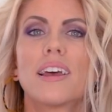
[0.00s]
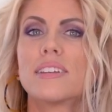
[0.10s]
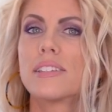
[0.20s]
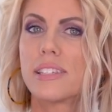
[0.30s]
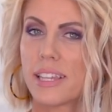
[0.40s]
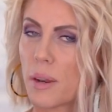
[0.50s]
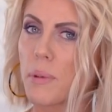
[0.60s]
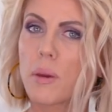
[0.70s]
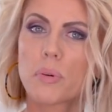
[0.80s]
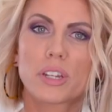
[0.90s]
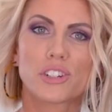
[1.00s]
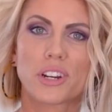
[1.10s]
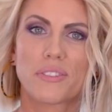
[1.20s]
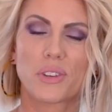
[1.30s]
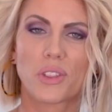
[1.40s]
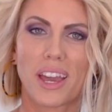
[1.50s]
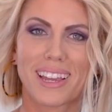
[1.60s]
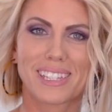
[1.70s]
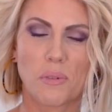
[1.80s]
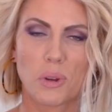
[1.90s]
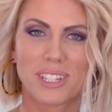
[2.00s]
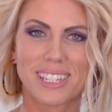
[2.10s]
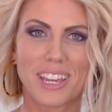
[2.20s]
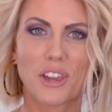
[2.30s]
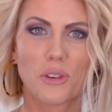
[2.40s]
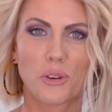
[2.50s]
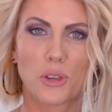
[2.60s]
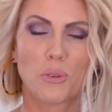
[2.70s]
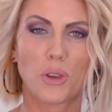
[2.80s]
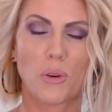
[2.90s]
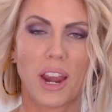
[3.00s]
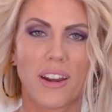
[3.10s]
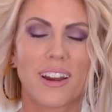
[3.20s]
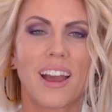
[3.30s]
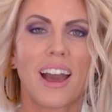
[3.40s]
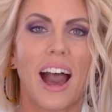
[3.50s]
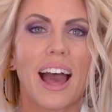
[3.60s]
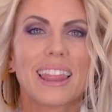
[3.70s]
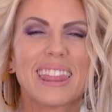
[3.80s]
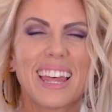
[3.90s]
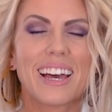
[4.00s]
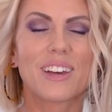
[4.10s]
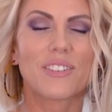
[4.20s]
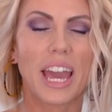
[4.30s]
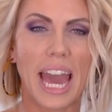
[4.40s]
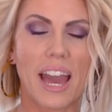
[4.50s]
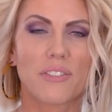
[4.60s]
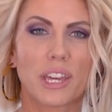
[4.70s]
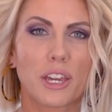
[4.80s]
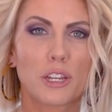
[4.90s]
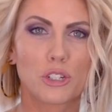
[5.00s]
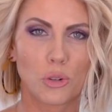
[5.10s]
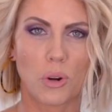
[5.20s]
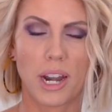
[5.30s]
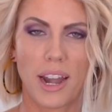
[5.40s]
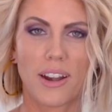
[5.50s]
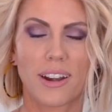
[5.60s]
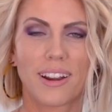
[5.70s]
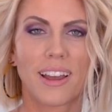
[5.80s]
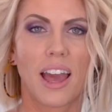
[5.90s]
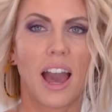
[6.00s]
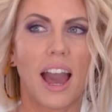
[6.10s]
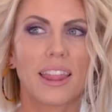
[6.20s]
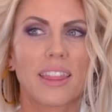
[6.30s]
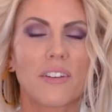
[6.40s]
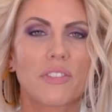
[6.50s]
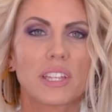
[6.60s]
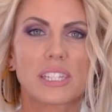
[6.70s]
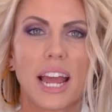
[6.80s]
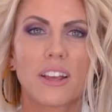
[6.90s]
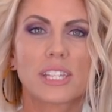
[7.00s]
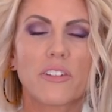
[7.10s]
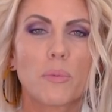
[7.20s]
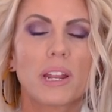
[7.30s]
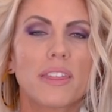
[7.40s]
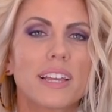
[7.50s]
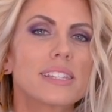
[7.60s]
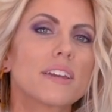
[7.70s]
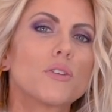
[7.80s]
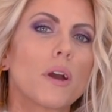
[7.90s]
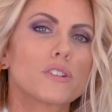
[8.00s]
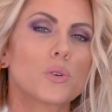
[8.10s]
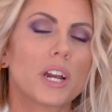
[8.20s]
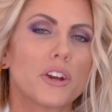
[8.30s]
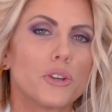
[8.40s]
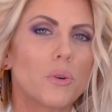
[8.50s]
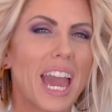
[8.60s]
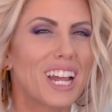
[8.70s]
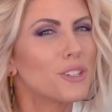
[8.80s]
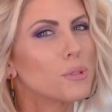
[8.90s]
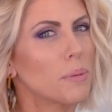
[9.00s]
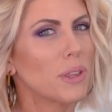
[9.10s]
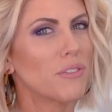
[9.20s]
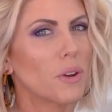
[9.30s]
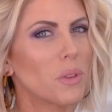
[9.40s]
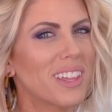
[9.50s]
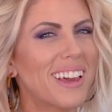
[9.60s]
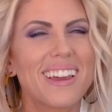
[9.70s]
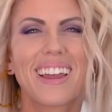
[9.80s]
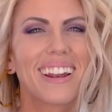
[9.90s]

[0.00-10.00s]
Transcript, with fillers: Send me a picture if you'd like, because I want to see your cute, cute hair. I love having short hair. I love the styles. Everybody thinks that if you have short hair, you can't do something fun with it.